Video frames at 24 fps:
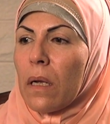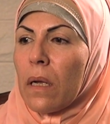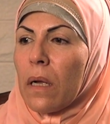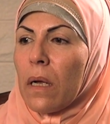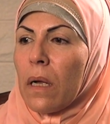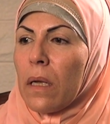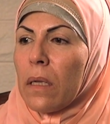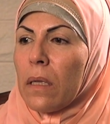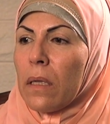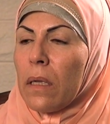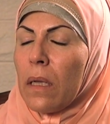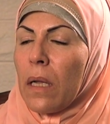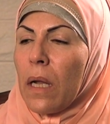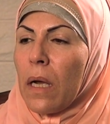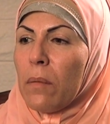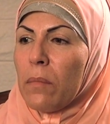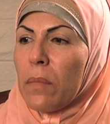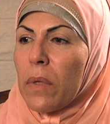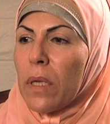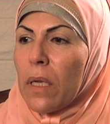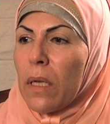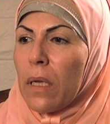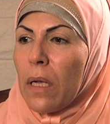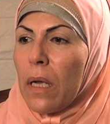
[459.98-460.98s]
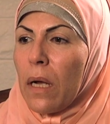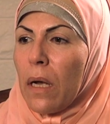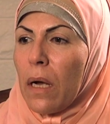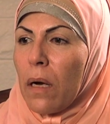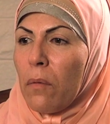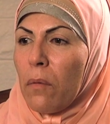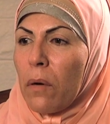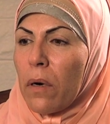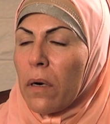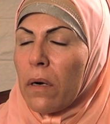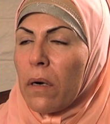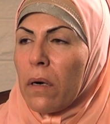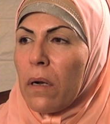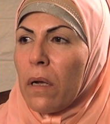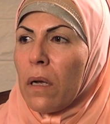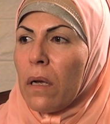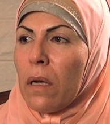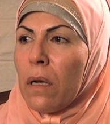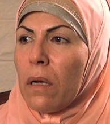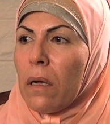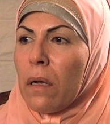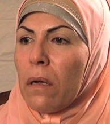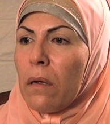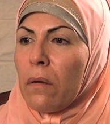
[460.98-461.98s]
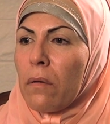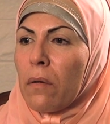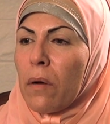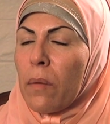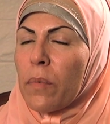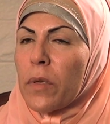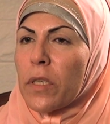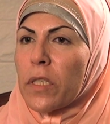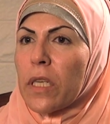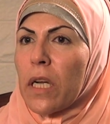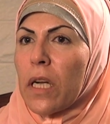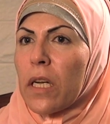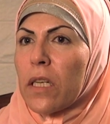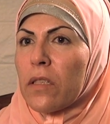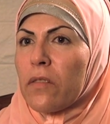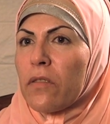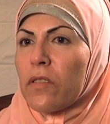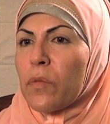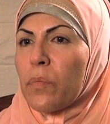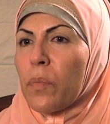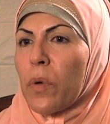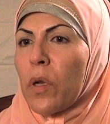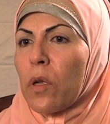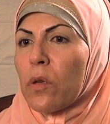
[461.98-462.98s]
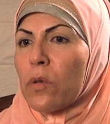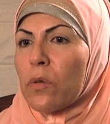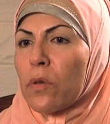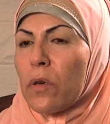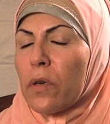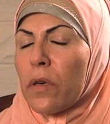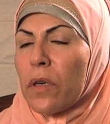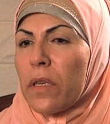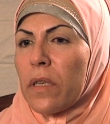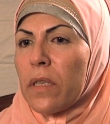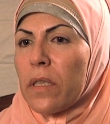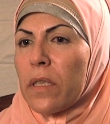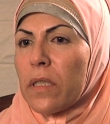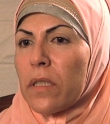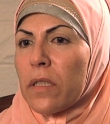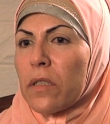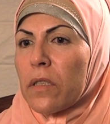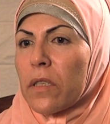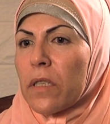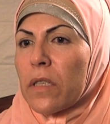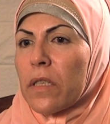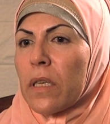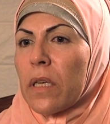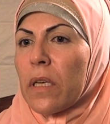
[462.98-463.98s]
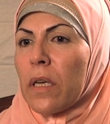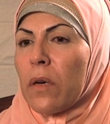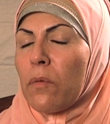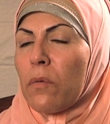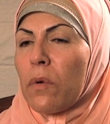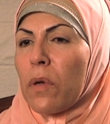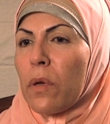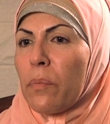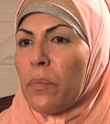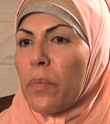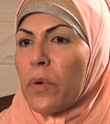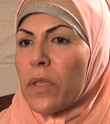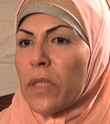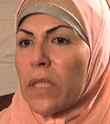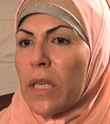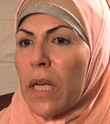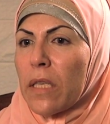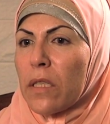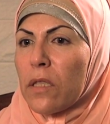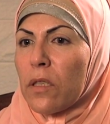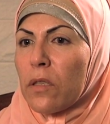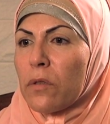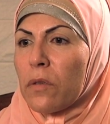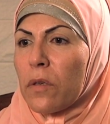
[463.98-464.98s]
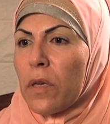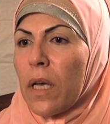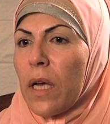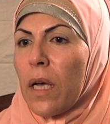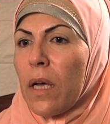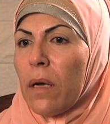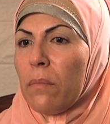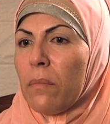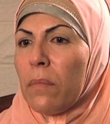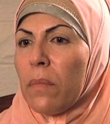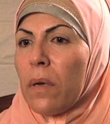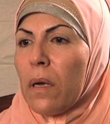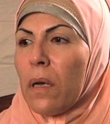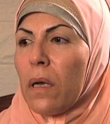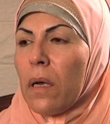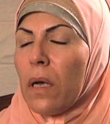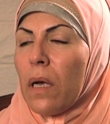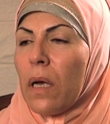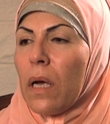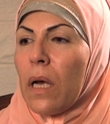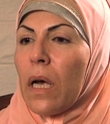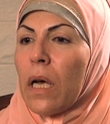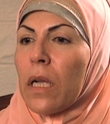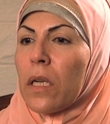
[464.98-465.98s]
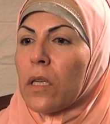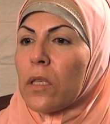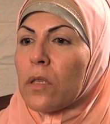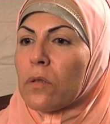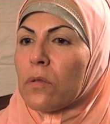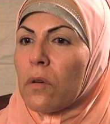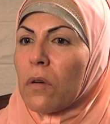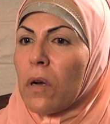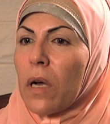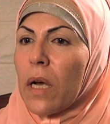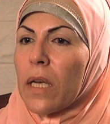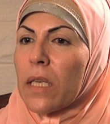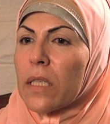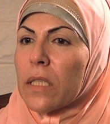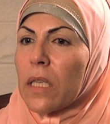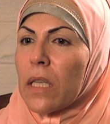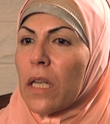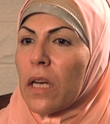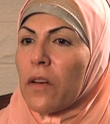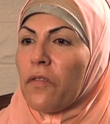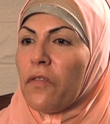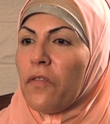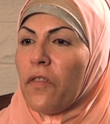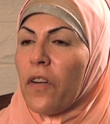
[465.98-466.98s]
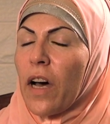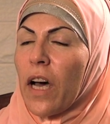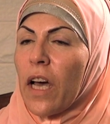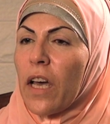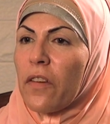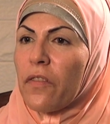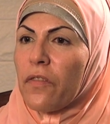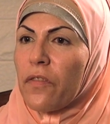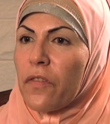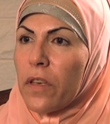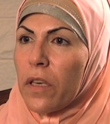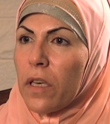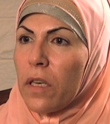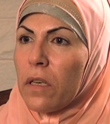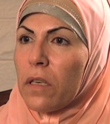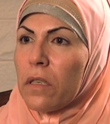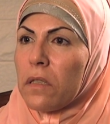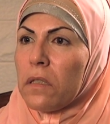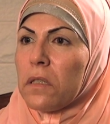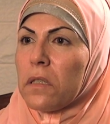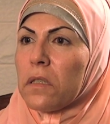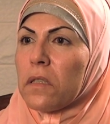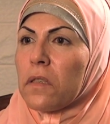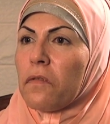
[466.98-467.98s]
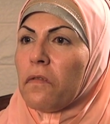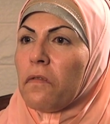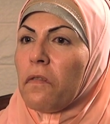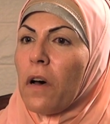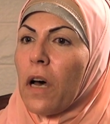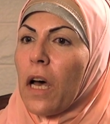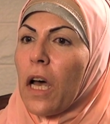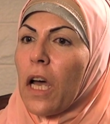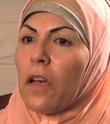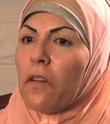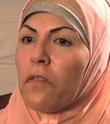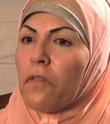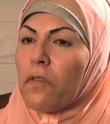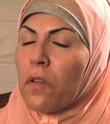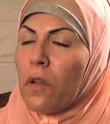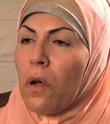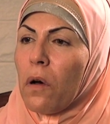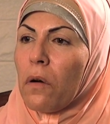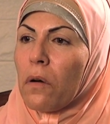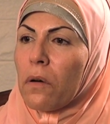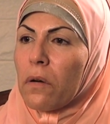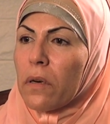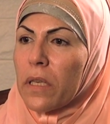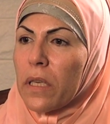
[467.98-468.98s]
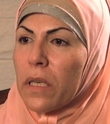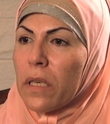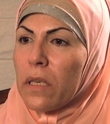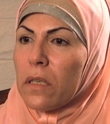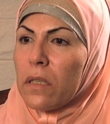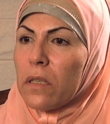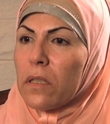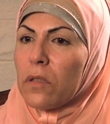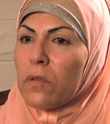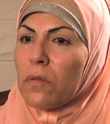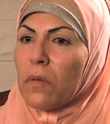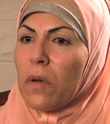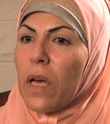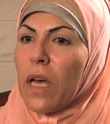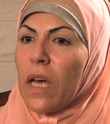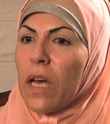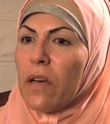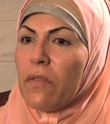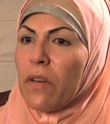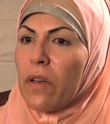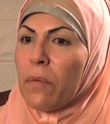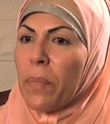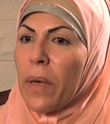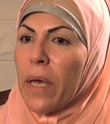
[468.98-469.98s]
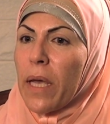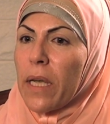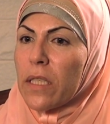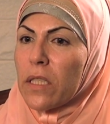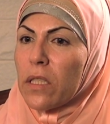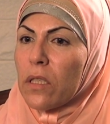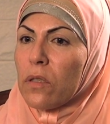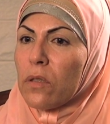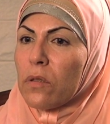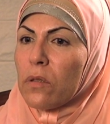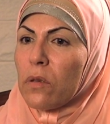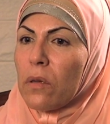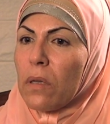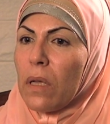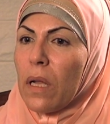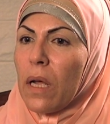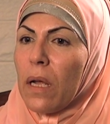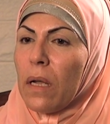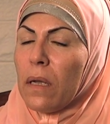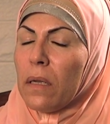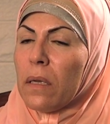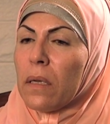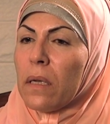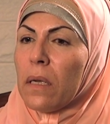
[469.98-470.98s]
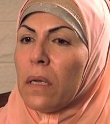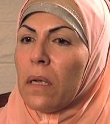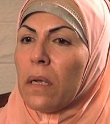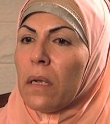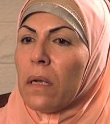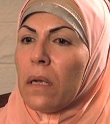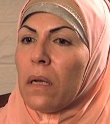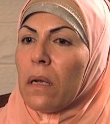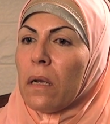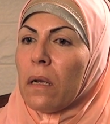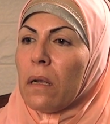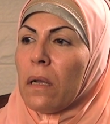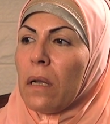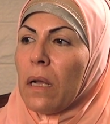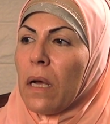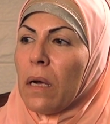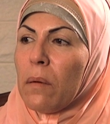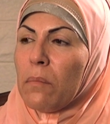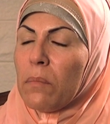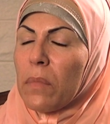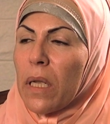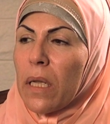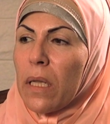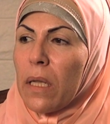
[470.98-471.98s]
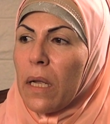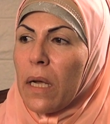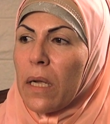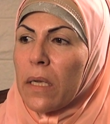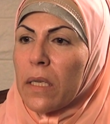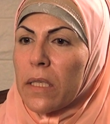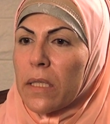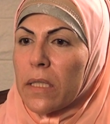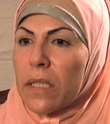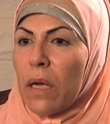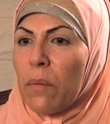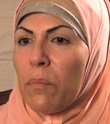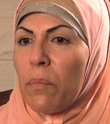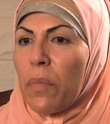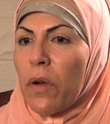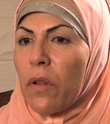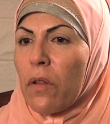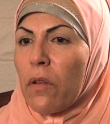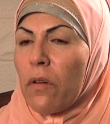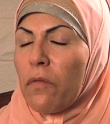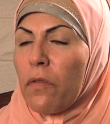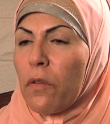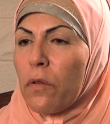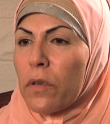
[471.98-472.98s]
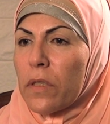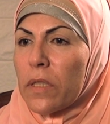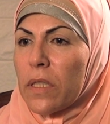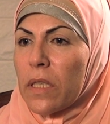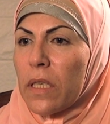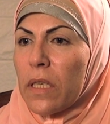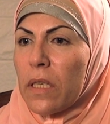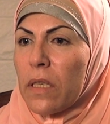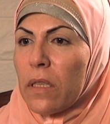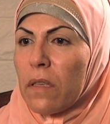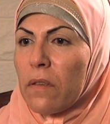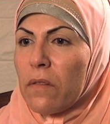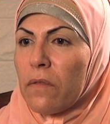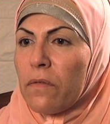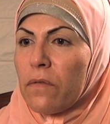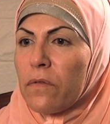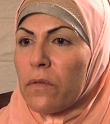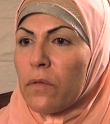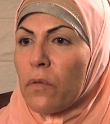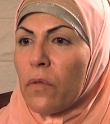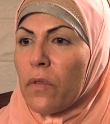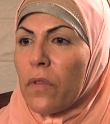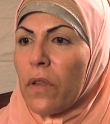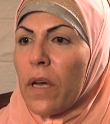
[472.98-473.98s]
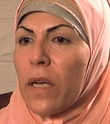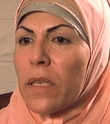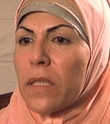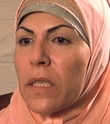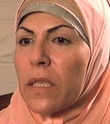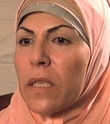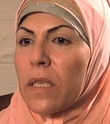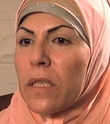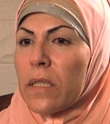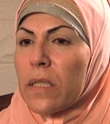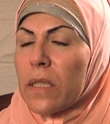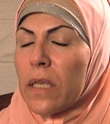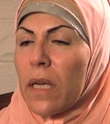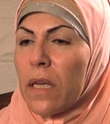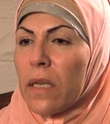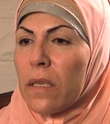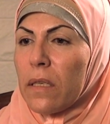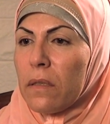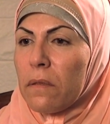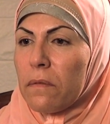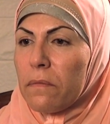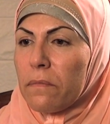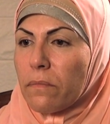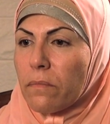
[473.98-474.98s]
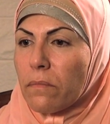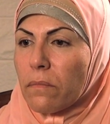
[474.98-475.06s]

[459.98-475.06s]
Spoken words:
And alhamdulillah, our representatives, Peladori district, we presented to him, and it took us like 5 years, 5 long years to have it passed into law. Alhamdulillah, on December the 14th of 2010,